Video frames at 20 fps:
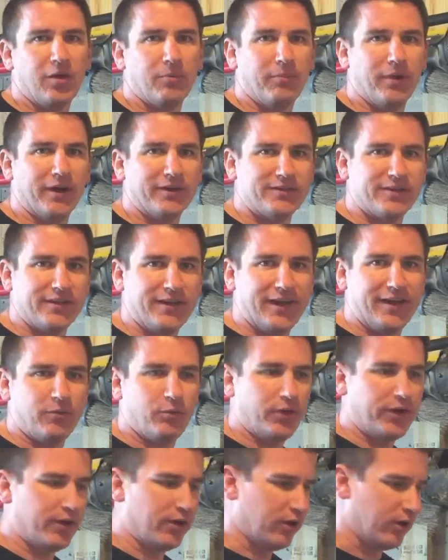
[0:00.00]
But today
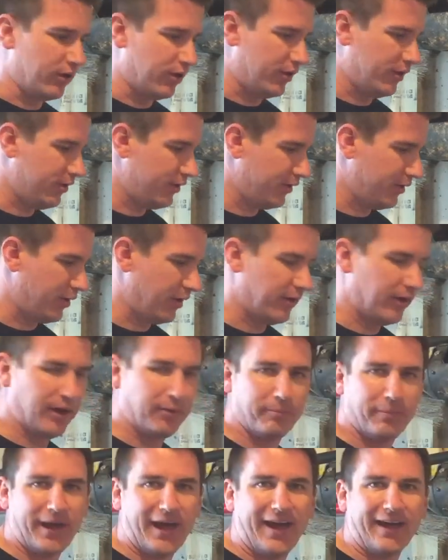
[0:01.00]
we are.
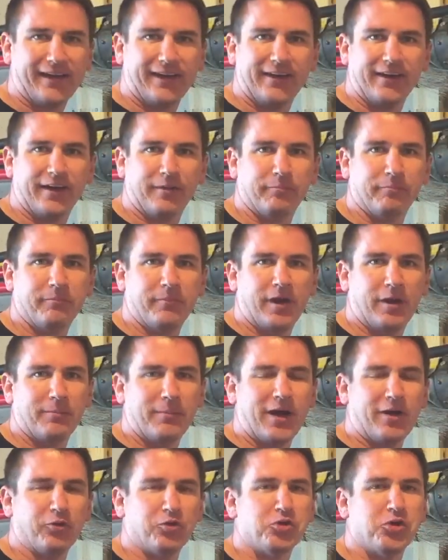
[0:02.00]
I'm back, and I'm I'm
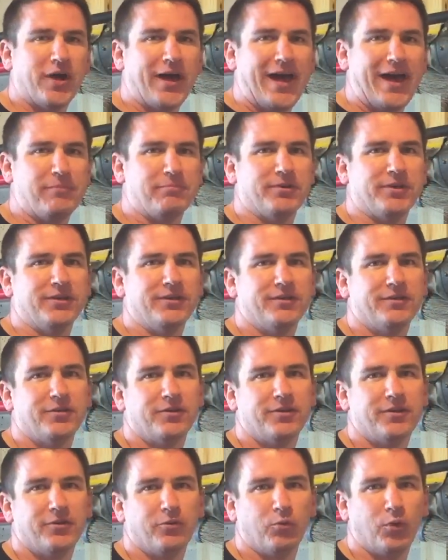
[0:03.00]
not real happy
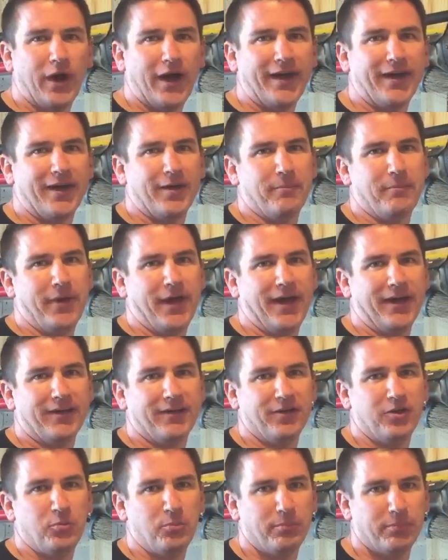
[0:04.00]
why I'm
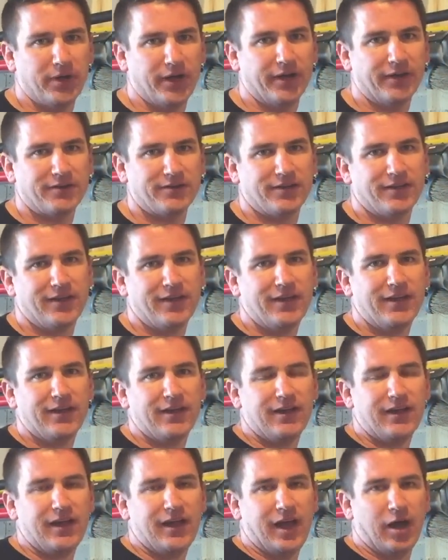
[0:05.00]
back, but
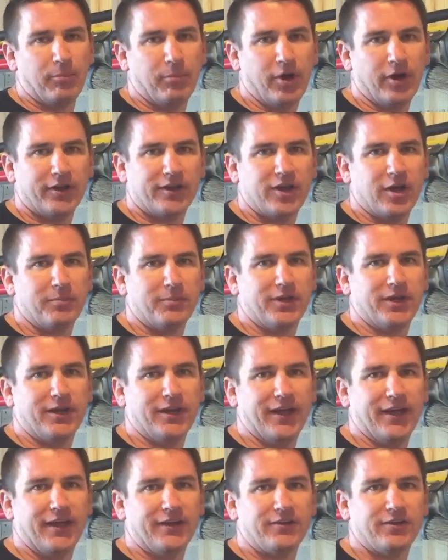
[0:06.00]
I bought a Cub
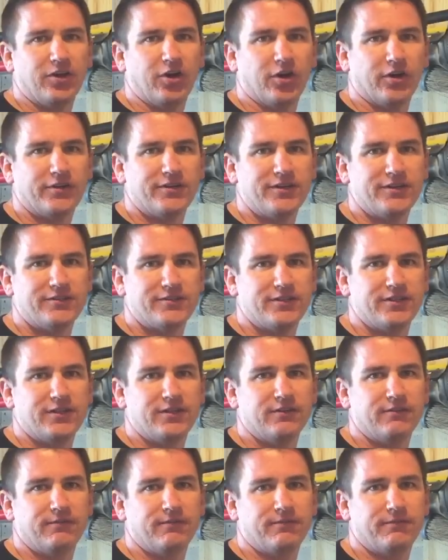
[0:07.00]
Cadet
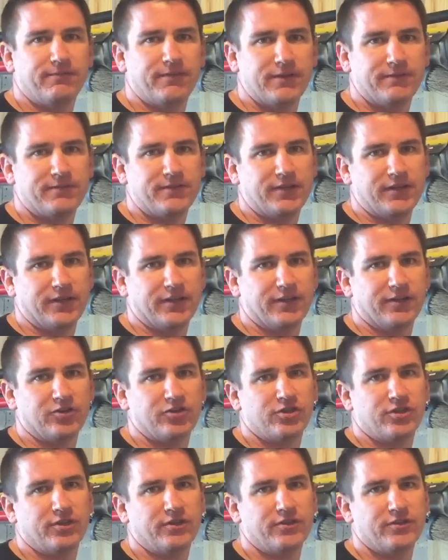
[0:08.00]
RTZ 50
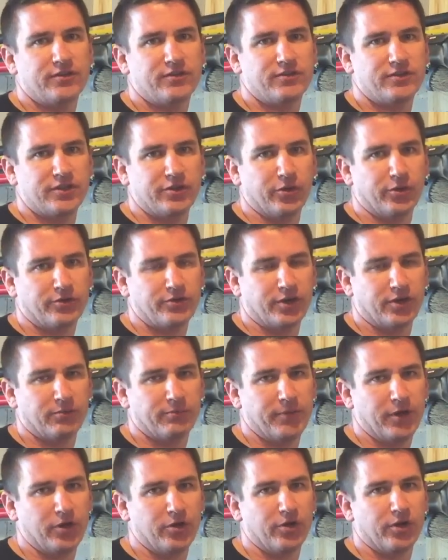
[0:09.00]
inch zero turn
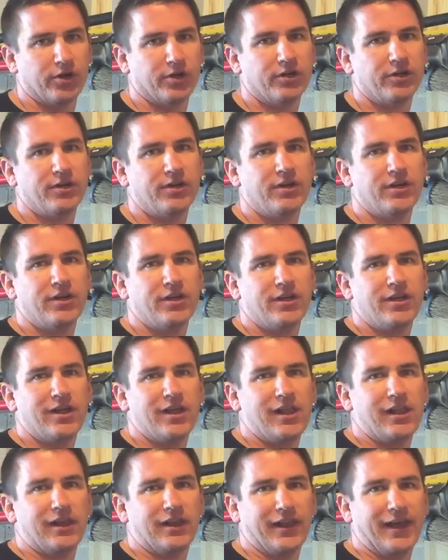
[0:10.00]
motor
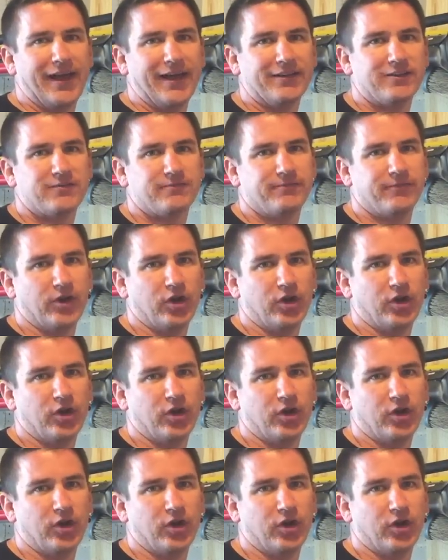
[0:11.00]
last